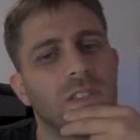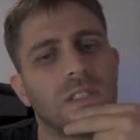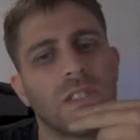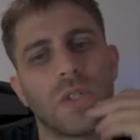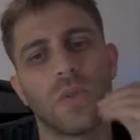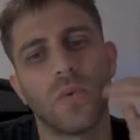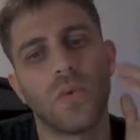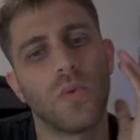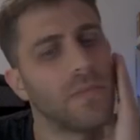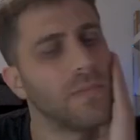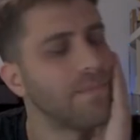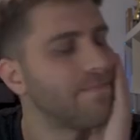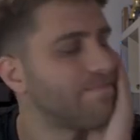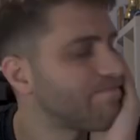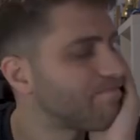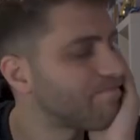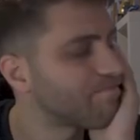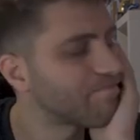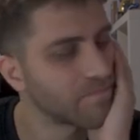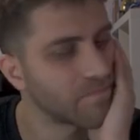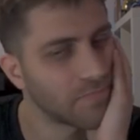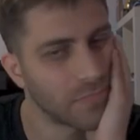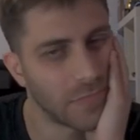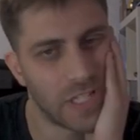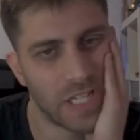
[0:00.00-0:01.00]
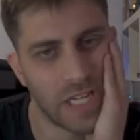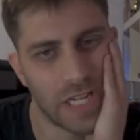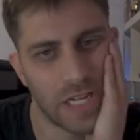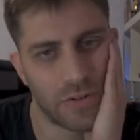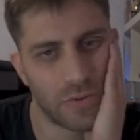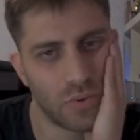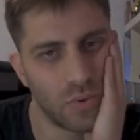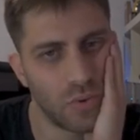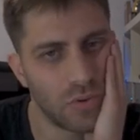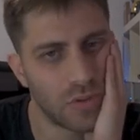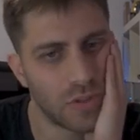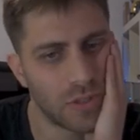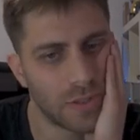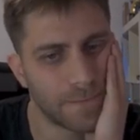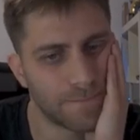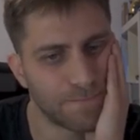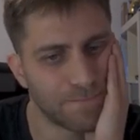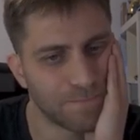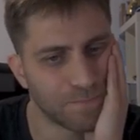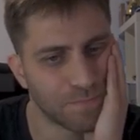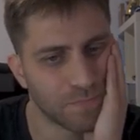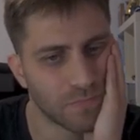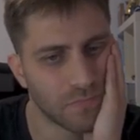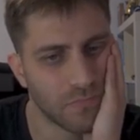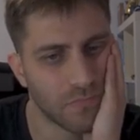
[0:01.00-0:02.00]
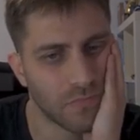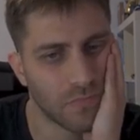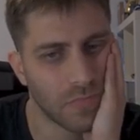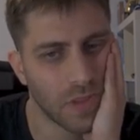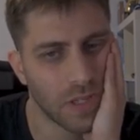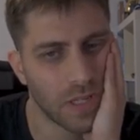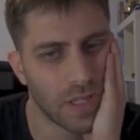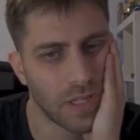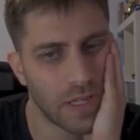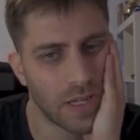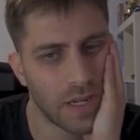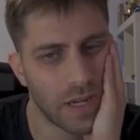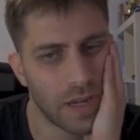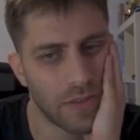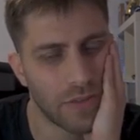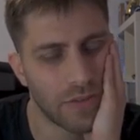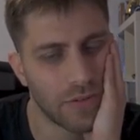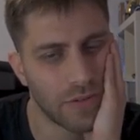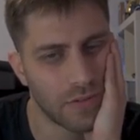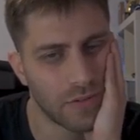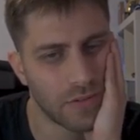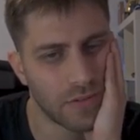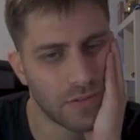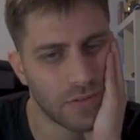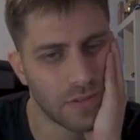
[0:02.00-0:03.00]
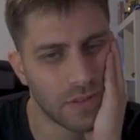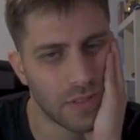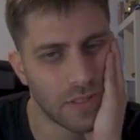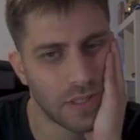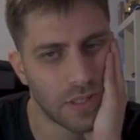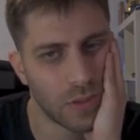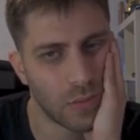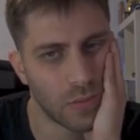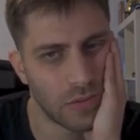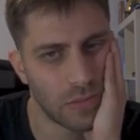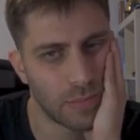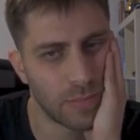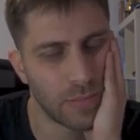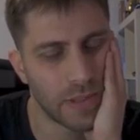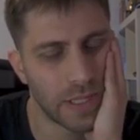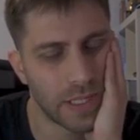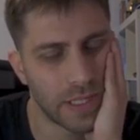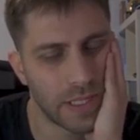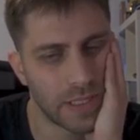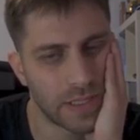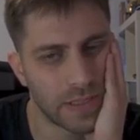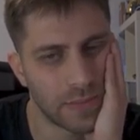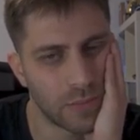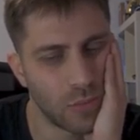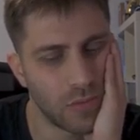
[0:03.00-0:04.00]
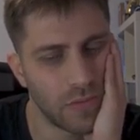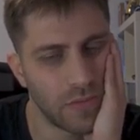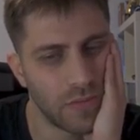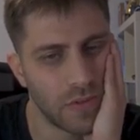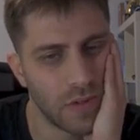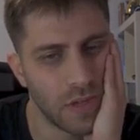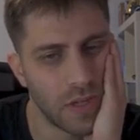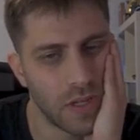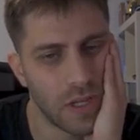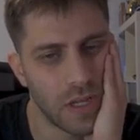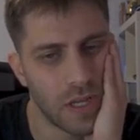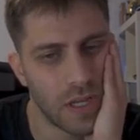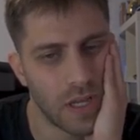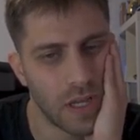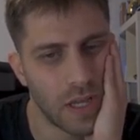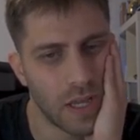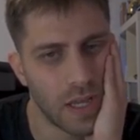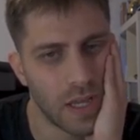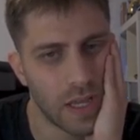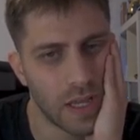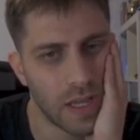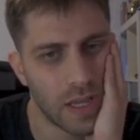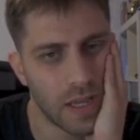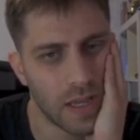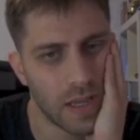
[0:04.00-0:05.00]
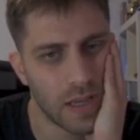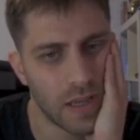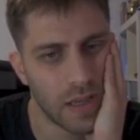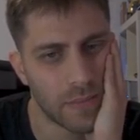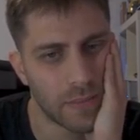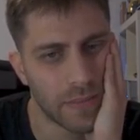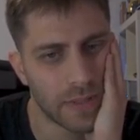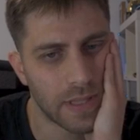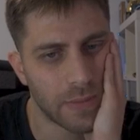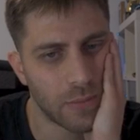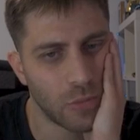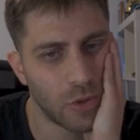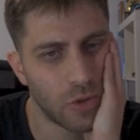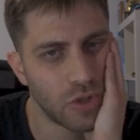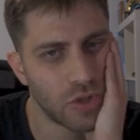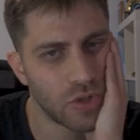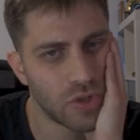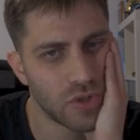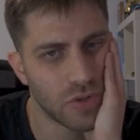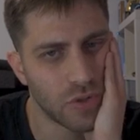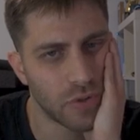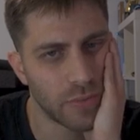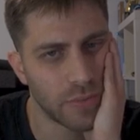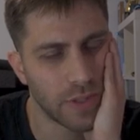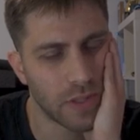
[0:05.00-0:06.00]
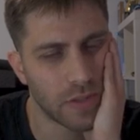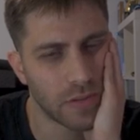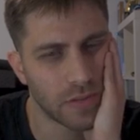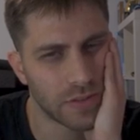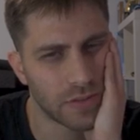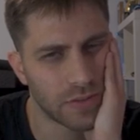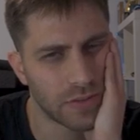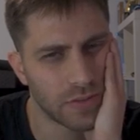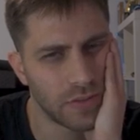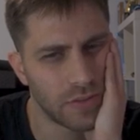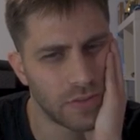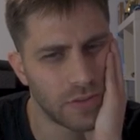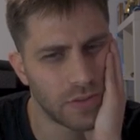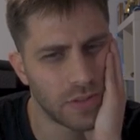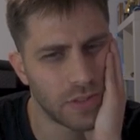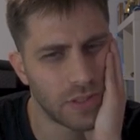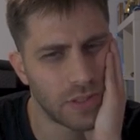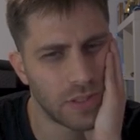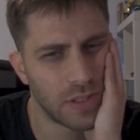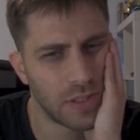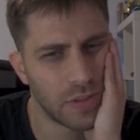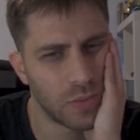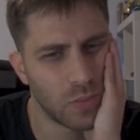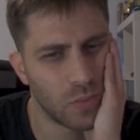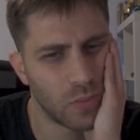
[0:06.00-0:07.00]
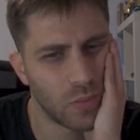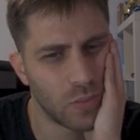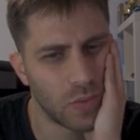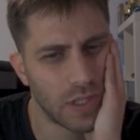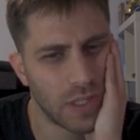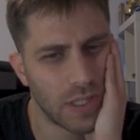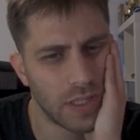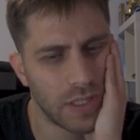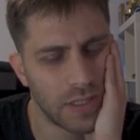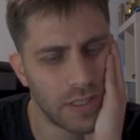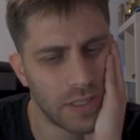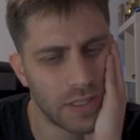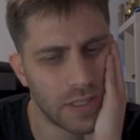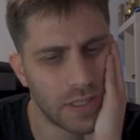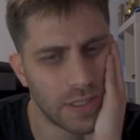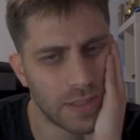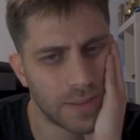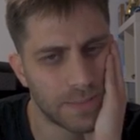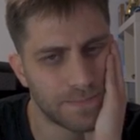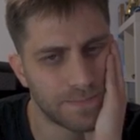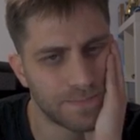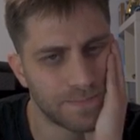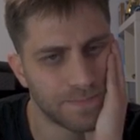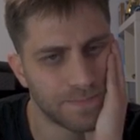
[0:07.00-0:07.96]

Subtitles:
So yeah, rook. Yeah, I thought that he will play this move, but I'm not sure, because rook d1. Yeah,